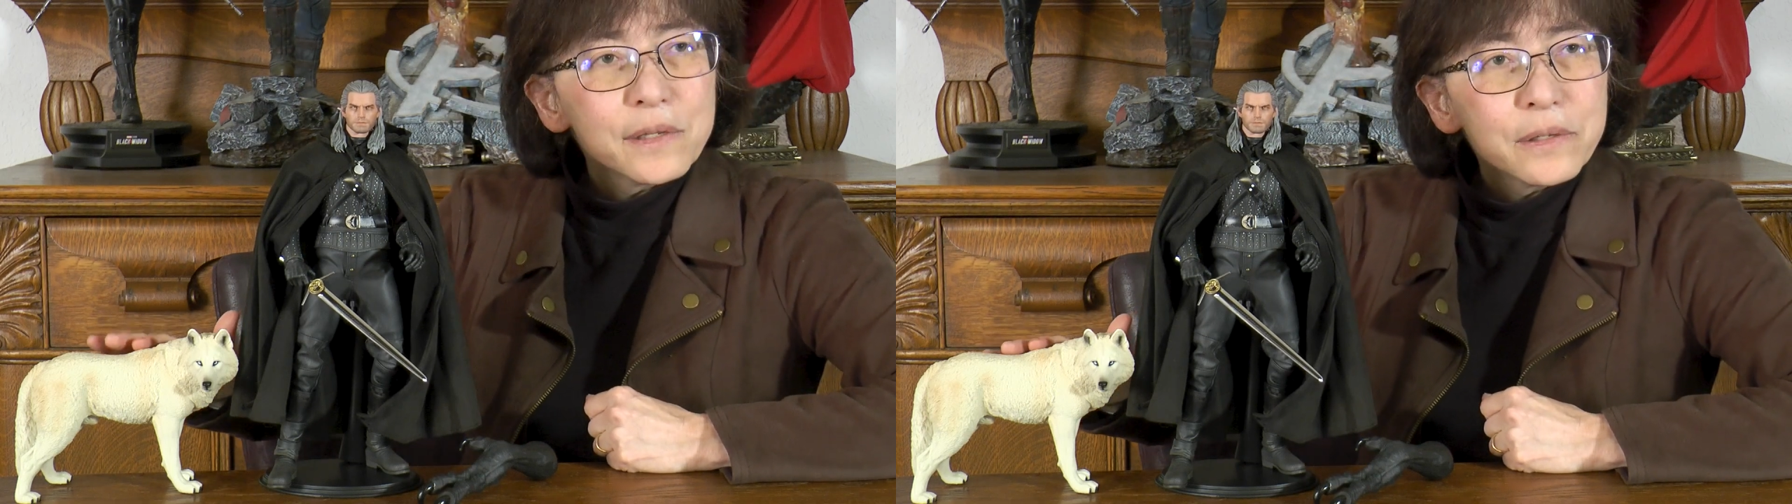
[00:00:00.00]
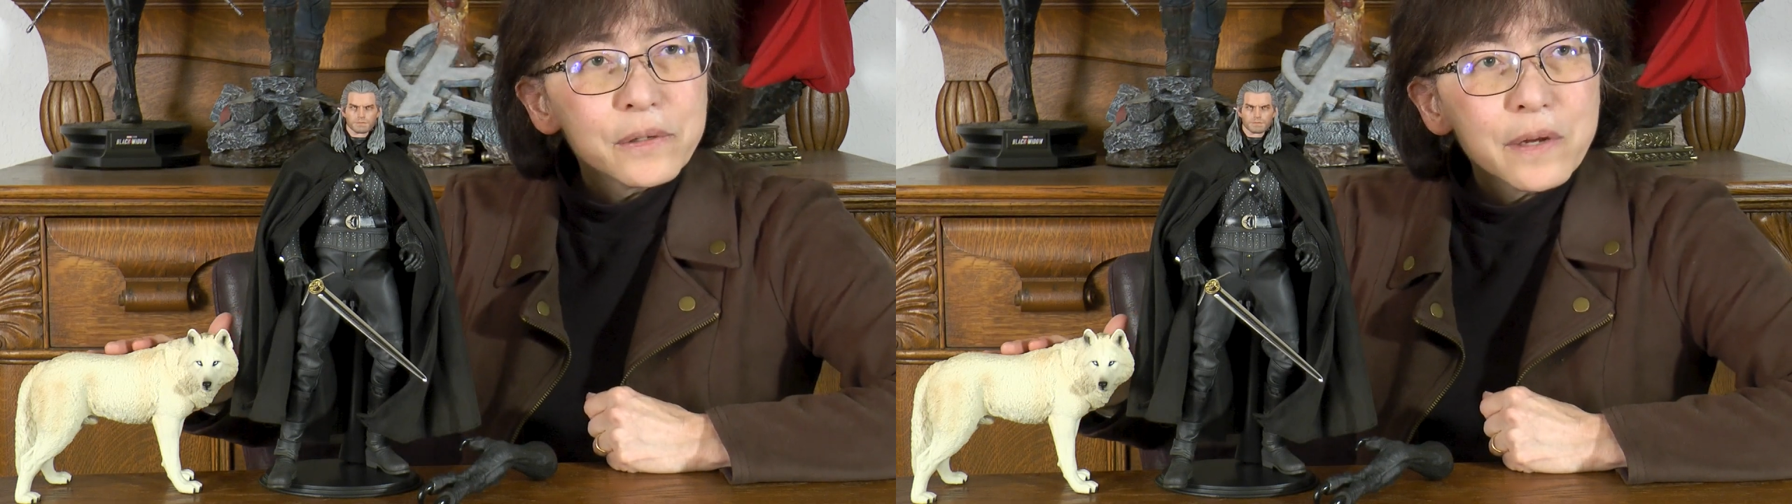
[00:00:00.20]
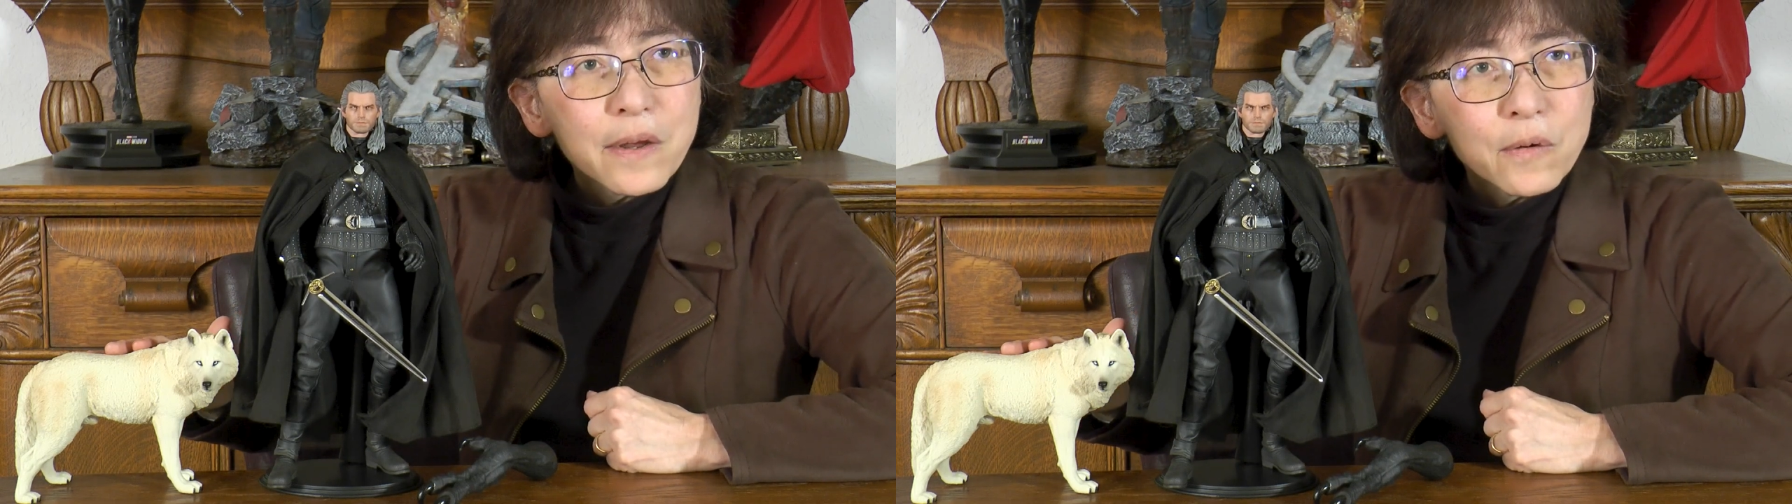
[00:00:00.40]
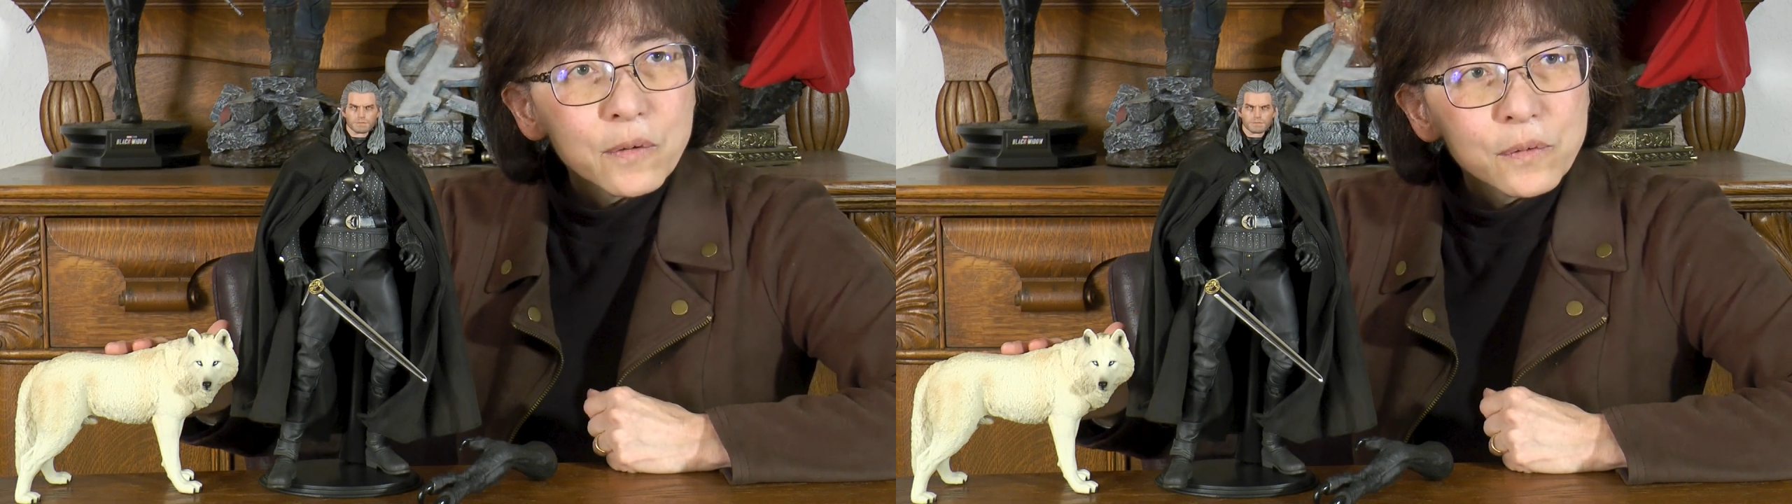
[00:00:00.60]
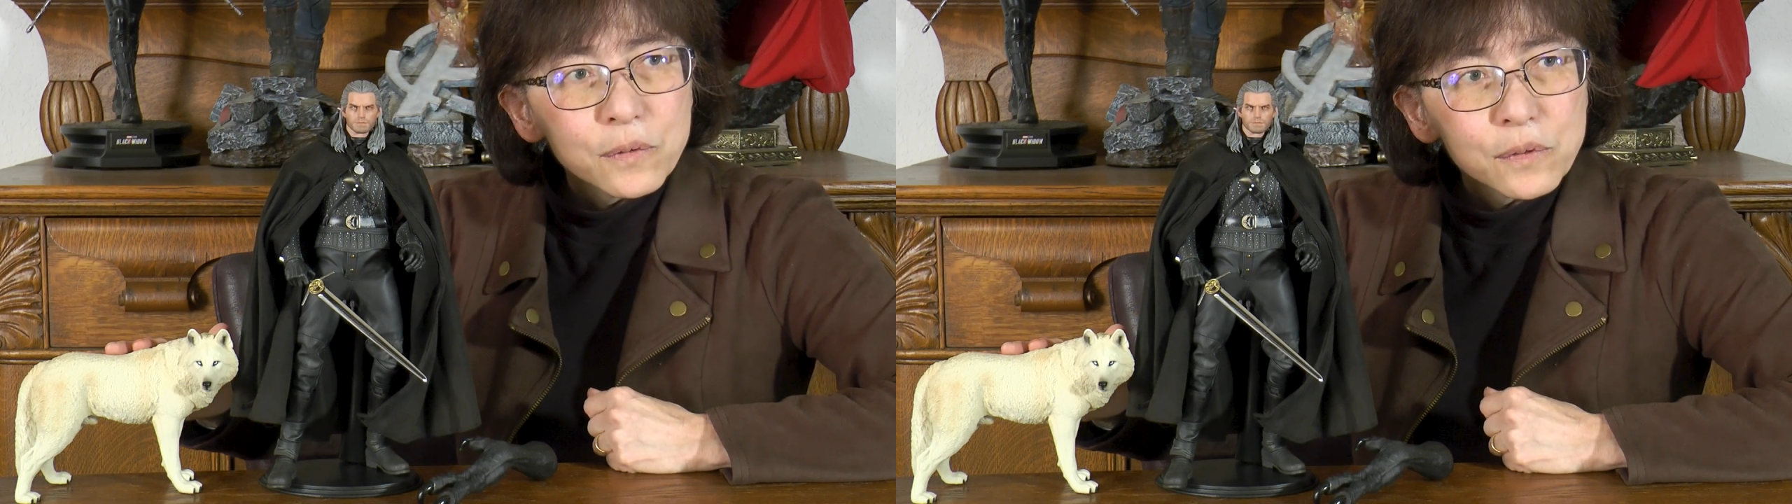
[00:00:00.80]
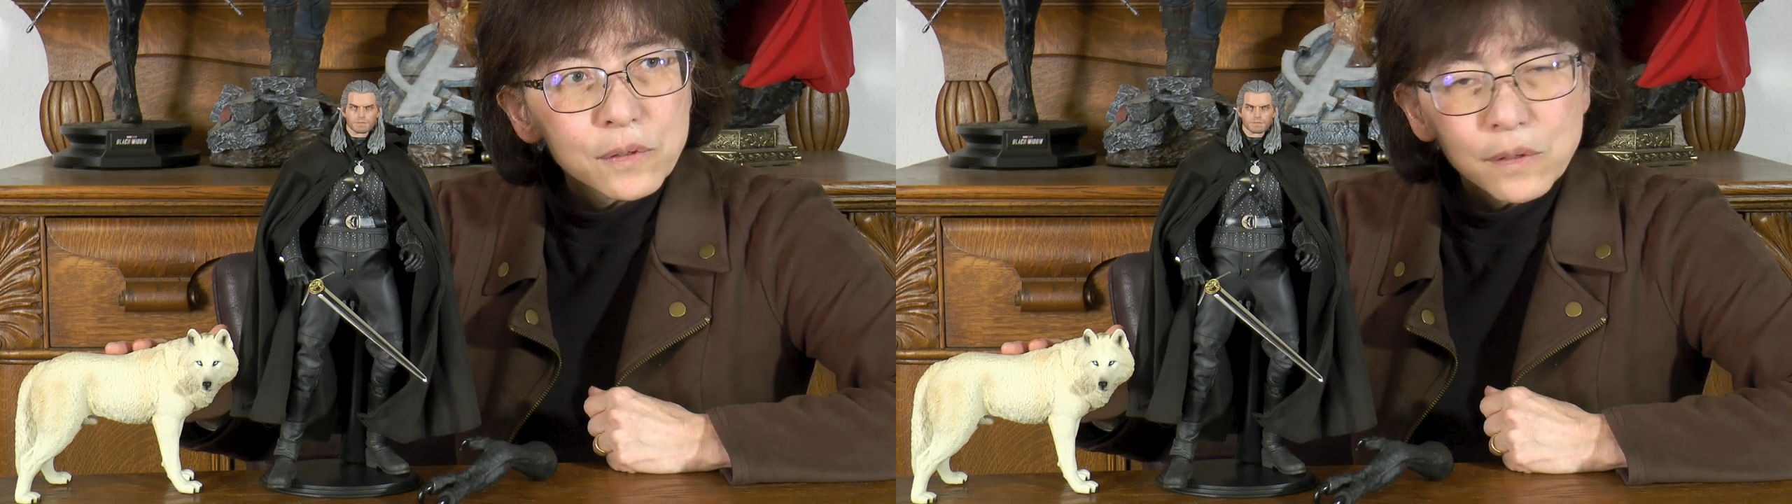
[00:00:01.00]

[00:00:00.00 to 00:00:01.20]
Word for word: Studios